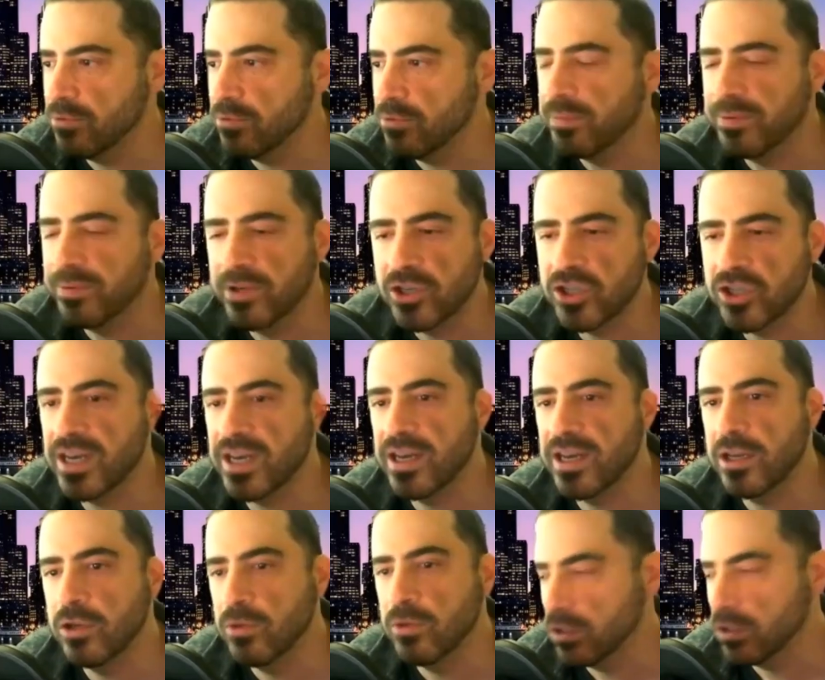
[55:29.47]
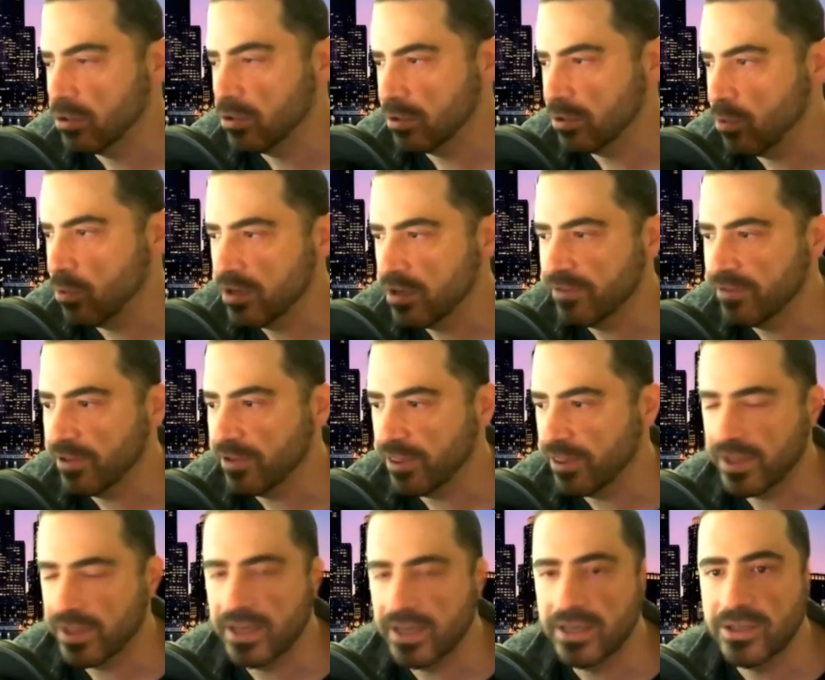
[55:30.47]
We appreciate it. You are doing wonderful
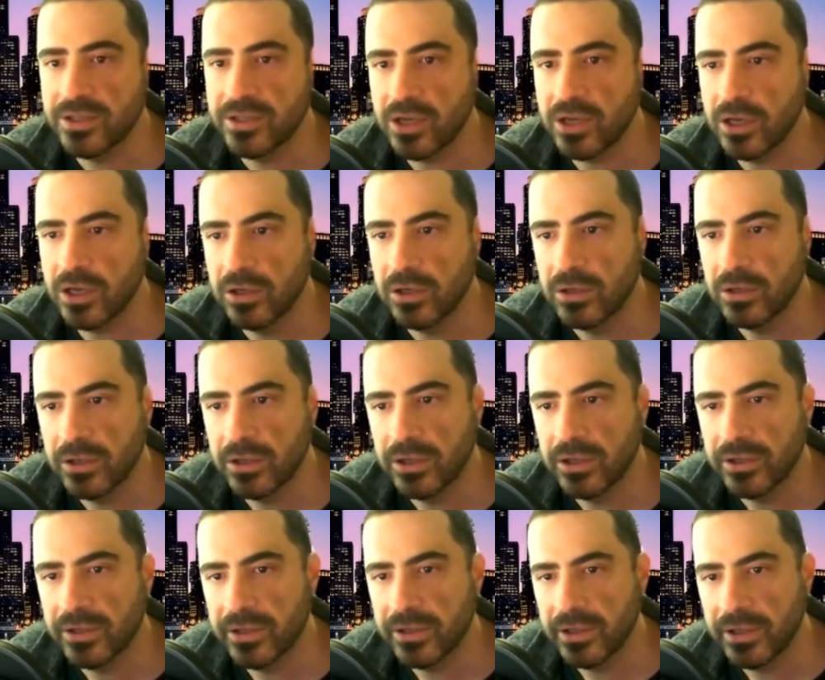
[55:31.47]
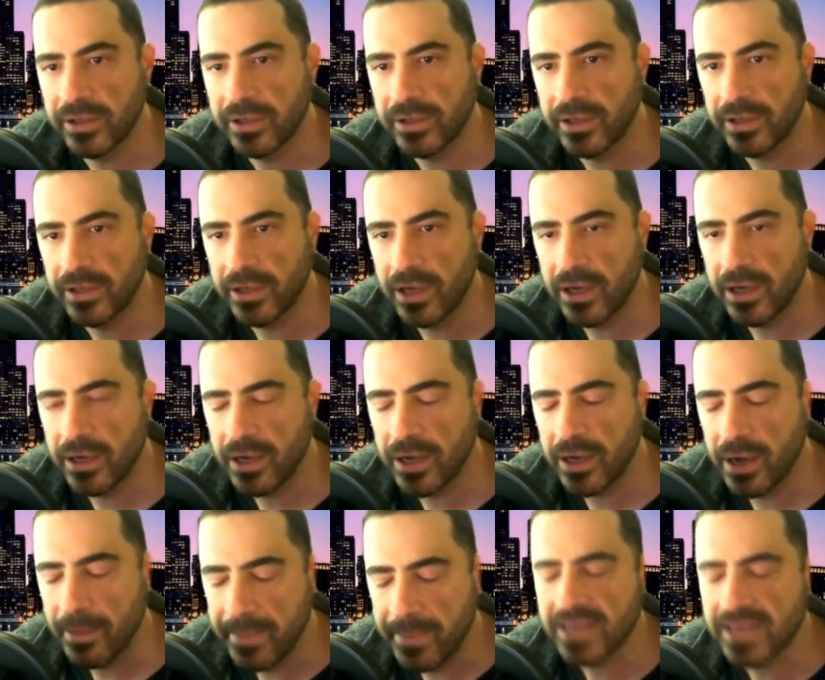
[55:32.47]
things. You're
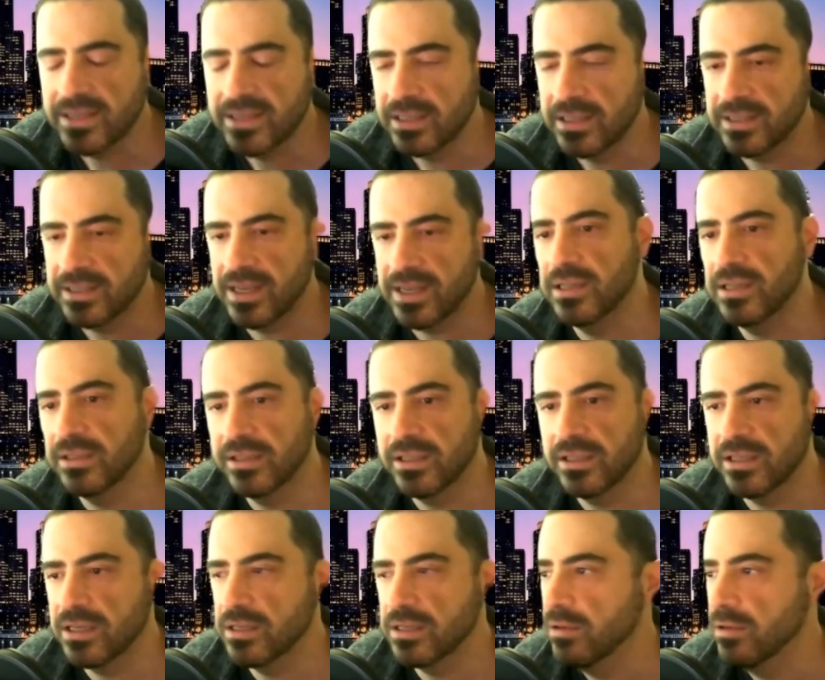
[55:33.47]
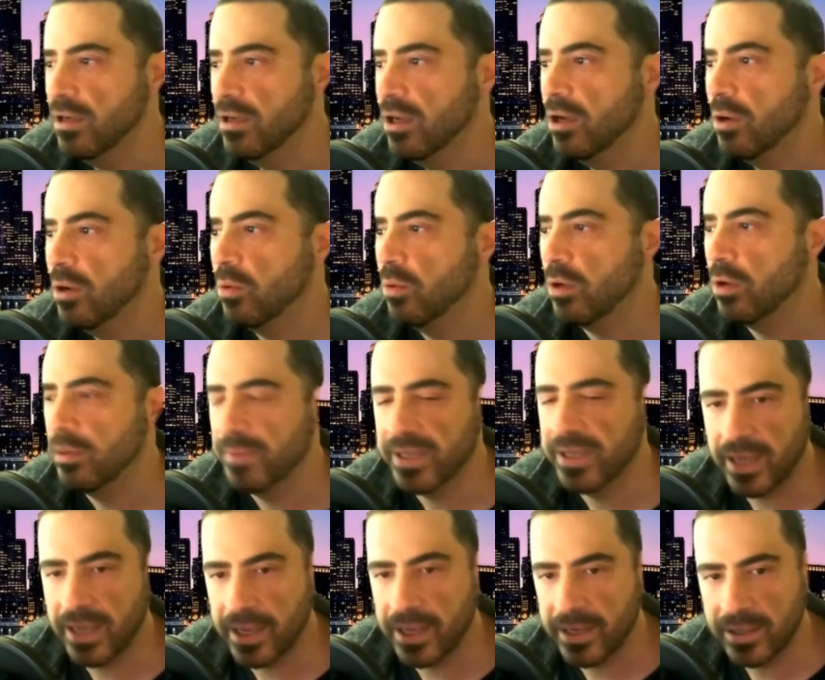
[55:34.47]
amazing, talented young
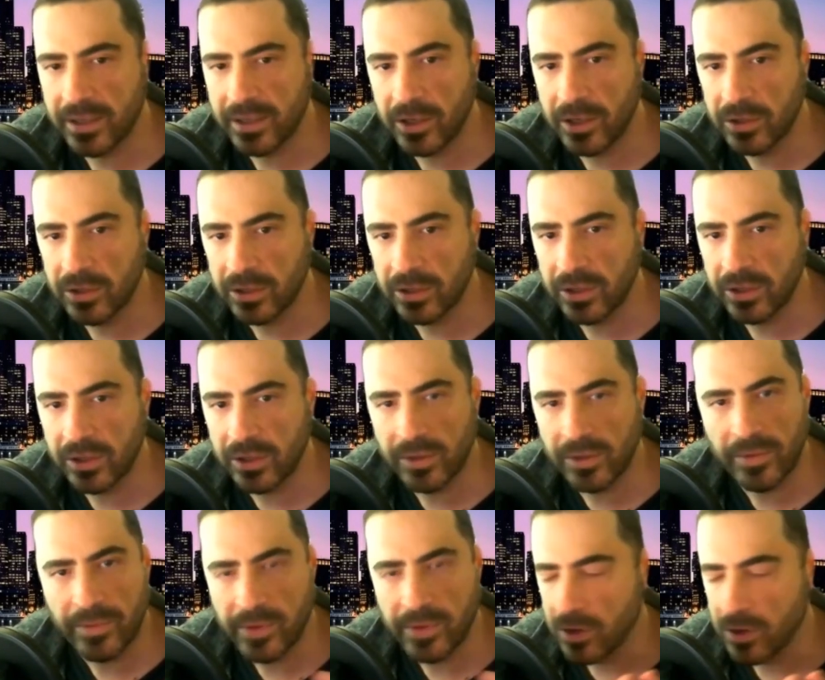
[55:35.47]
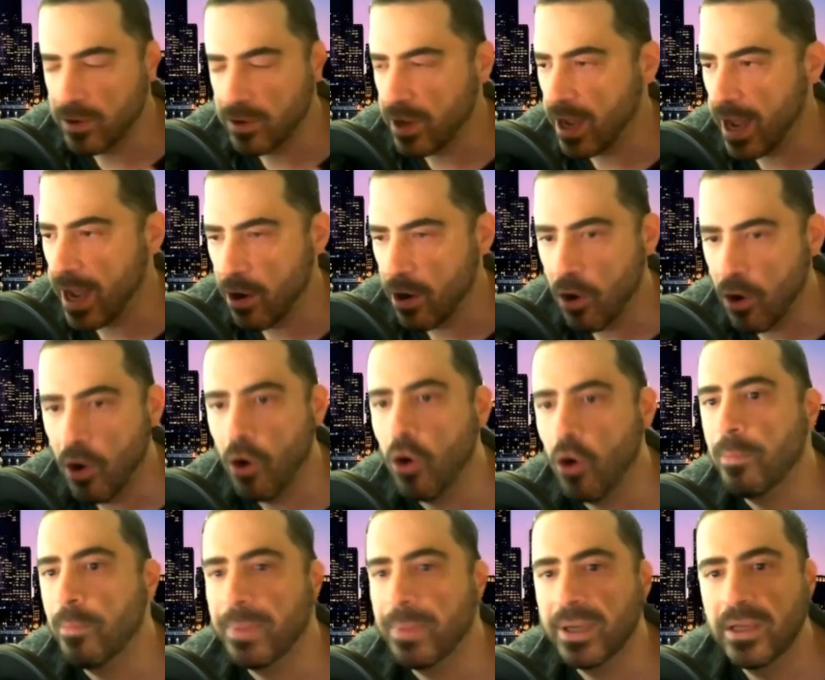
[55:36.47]
woman, and I
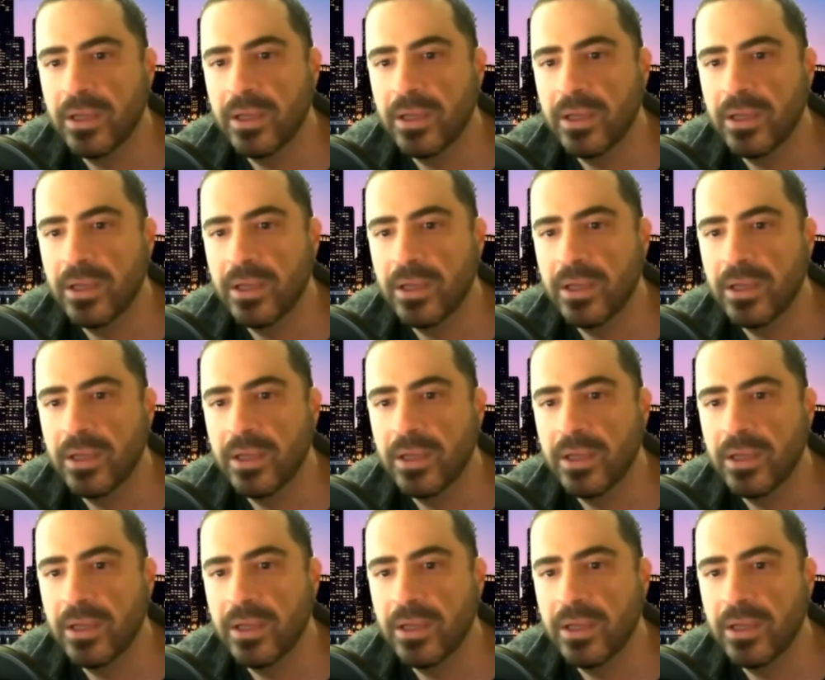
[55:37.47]
hope